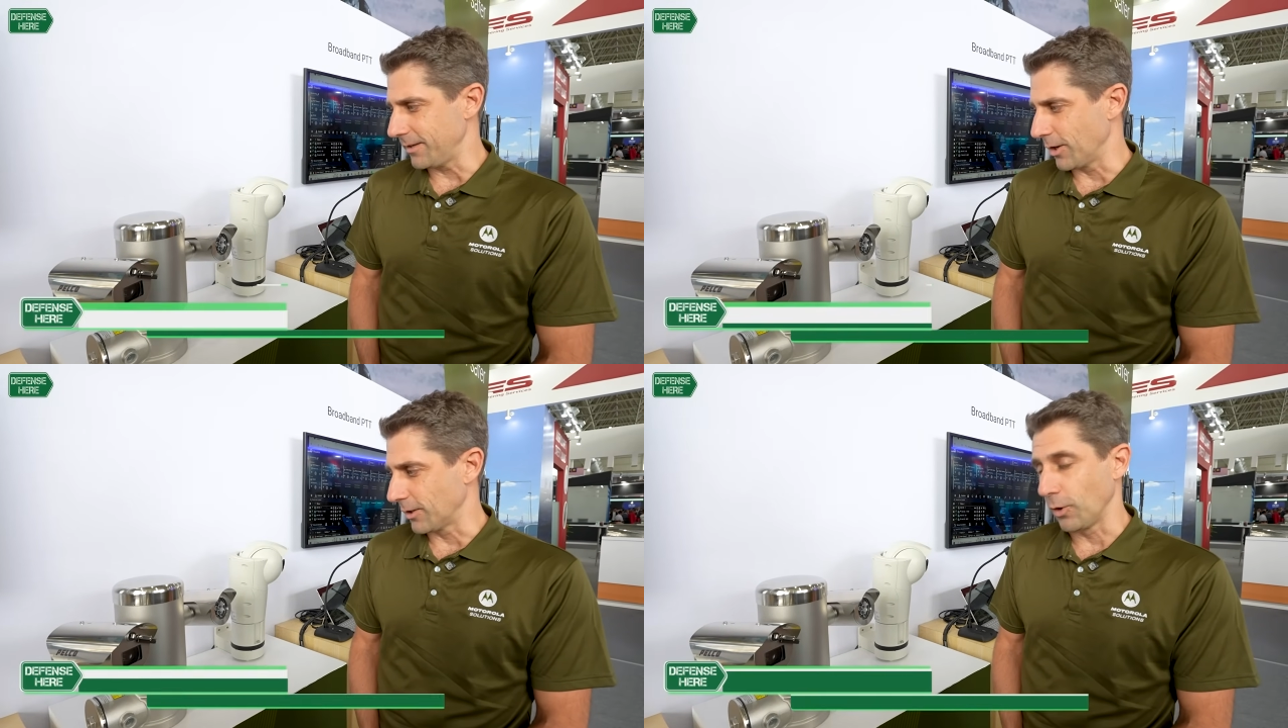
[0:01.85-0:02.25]

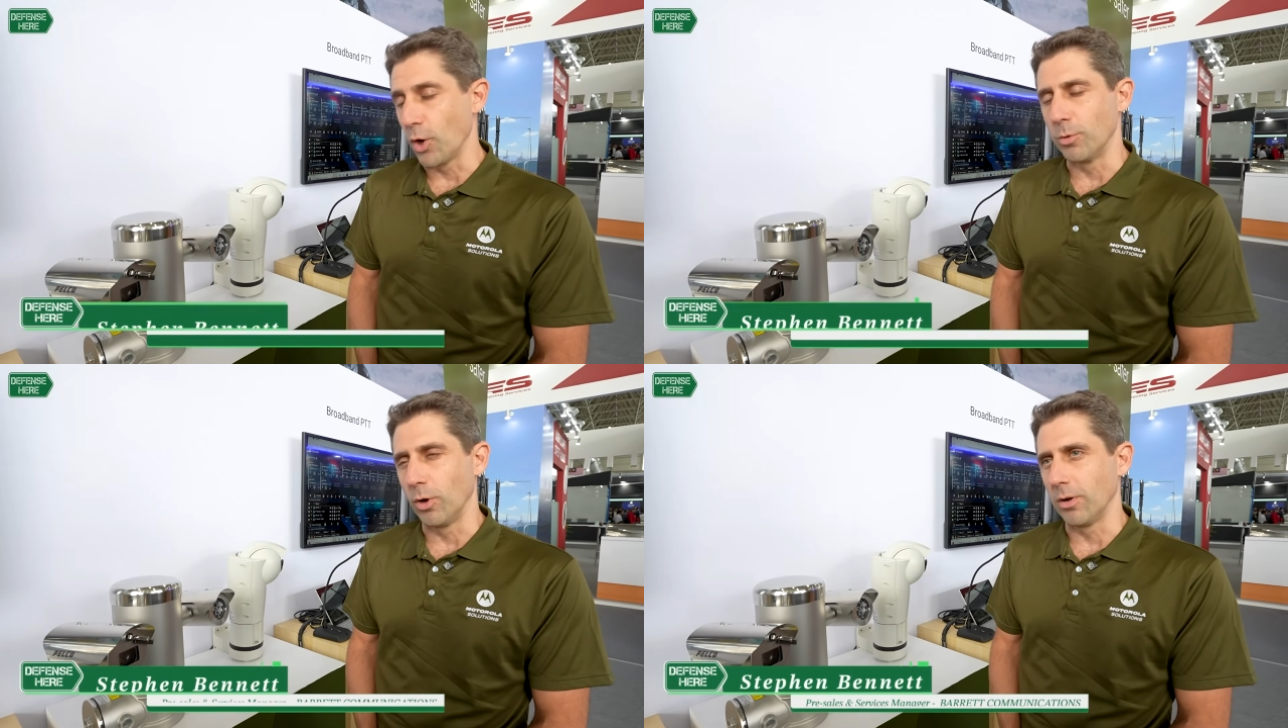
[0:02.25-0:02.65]
you know,
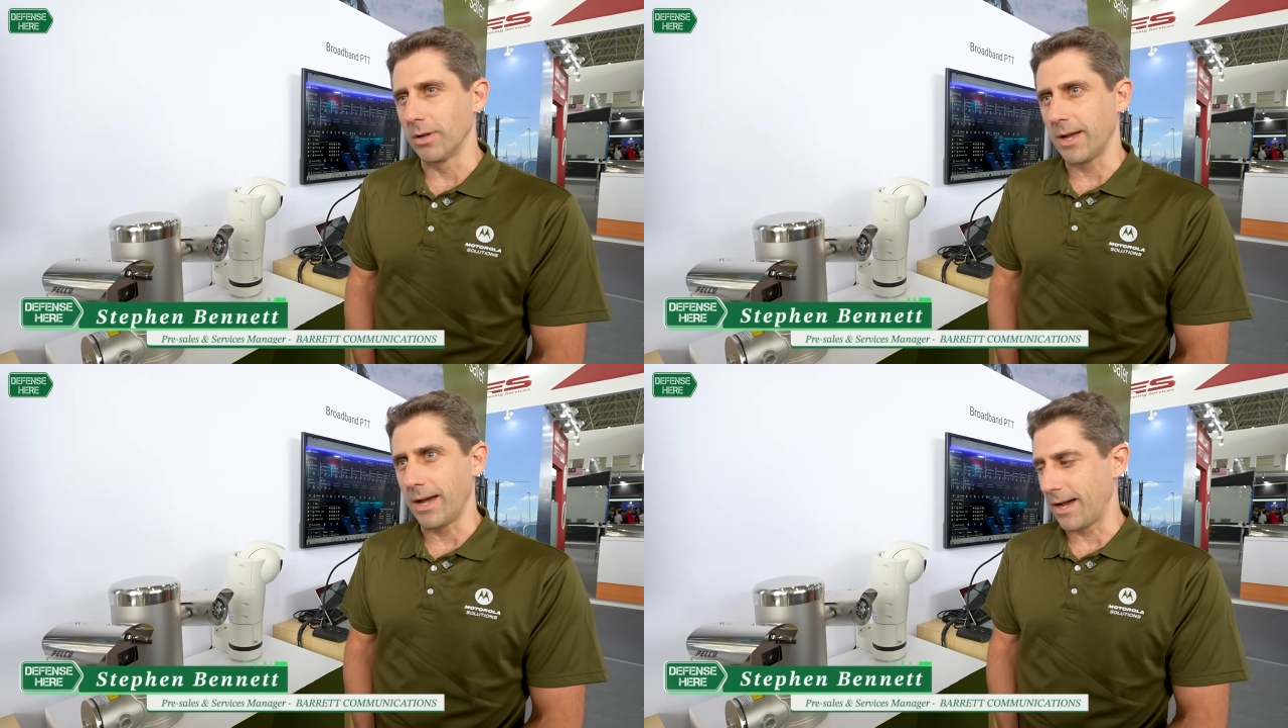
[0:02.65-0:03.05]

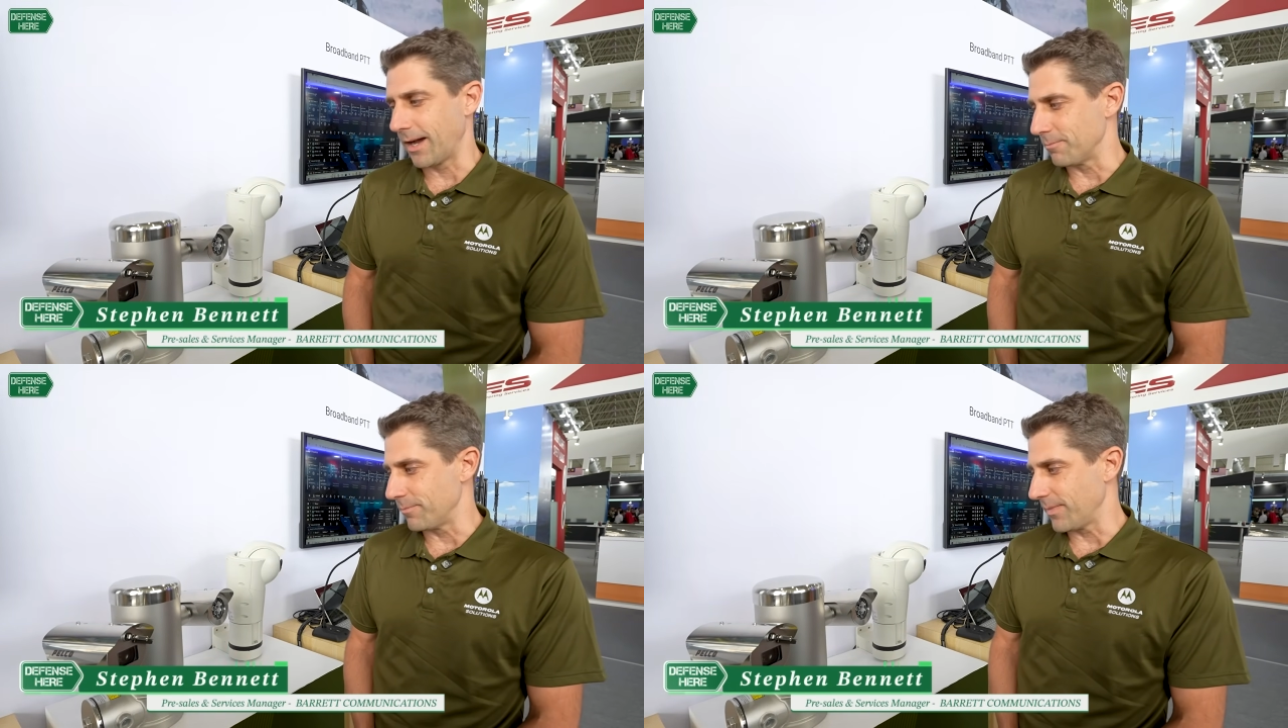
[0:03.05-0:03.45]
global
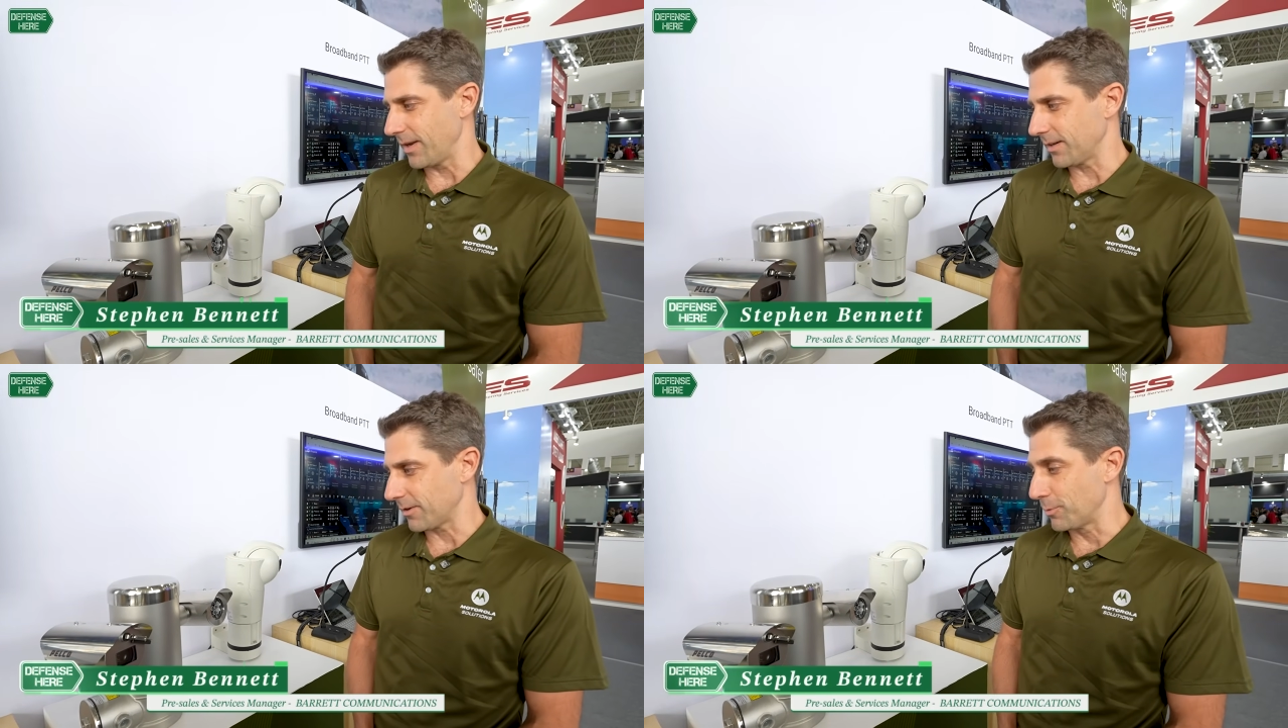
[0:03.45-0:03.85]
um,
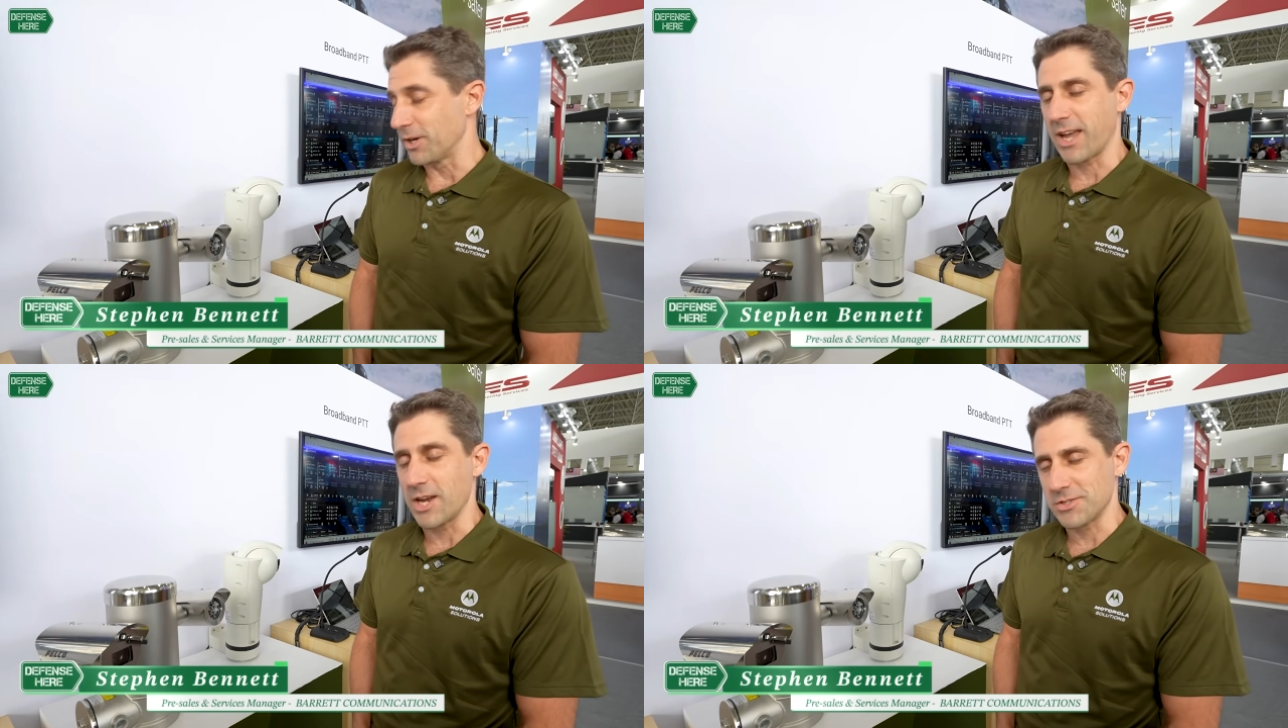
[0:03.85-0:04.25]

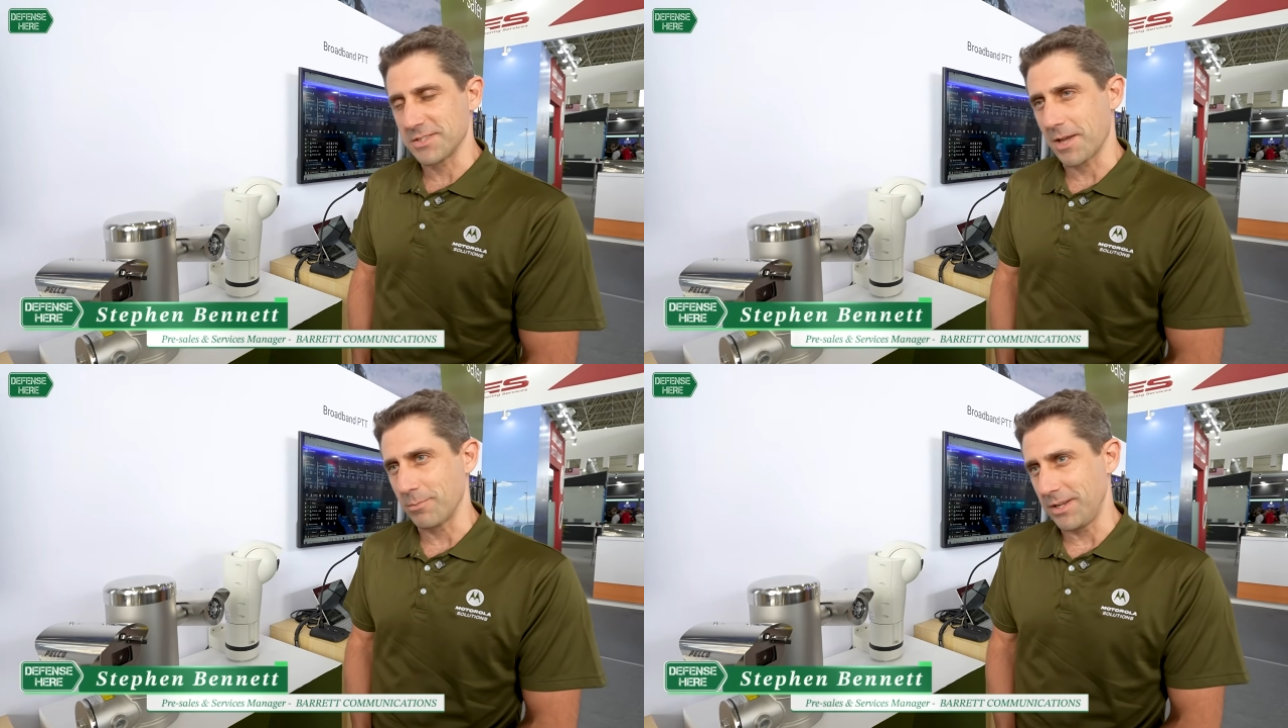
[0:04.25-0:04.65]

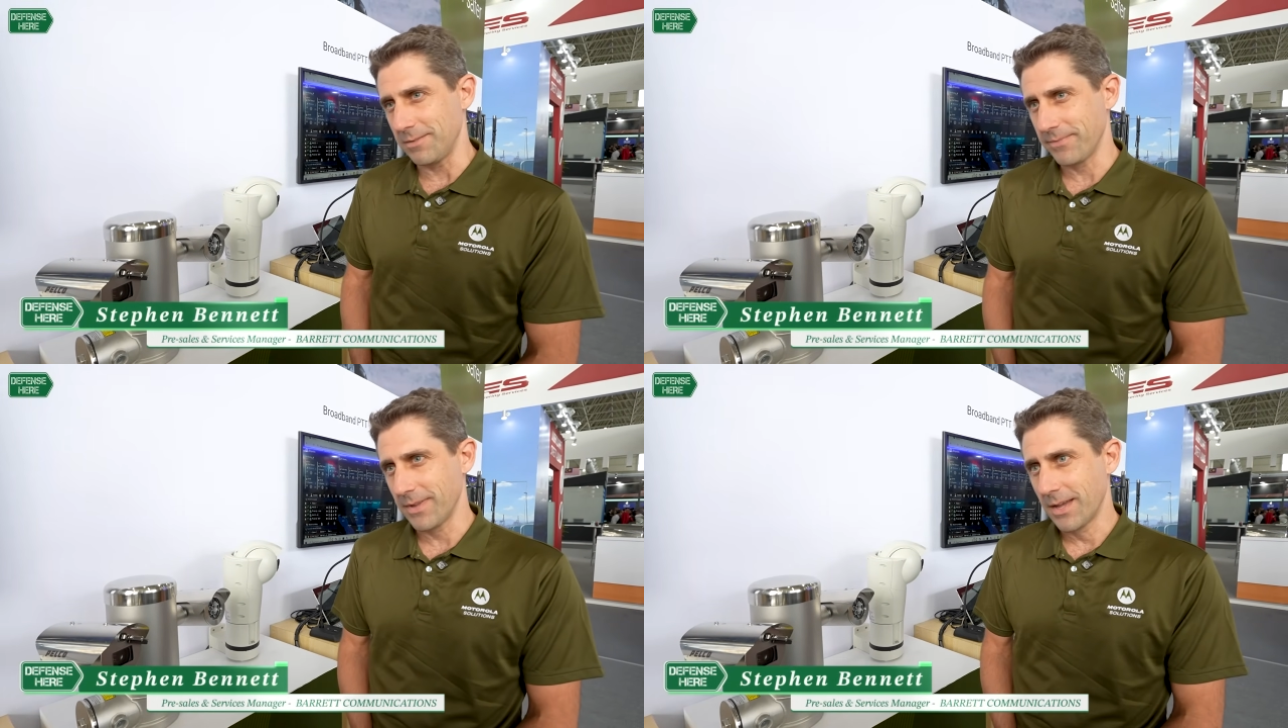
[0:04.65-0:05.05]
communications company.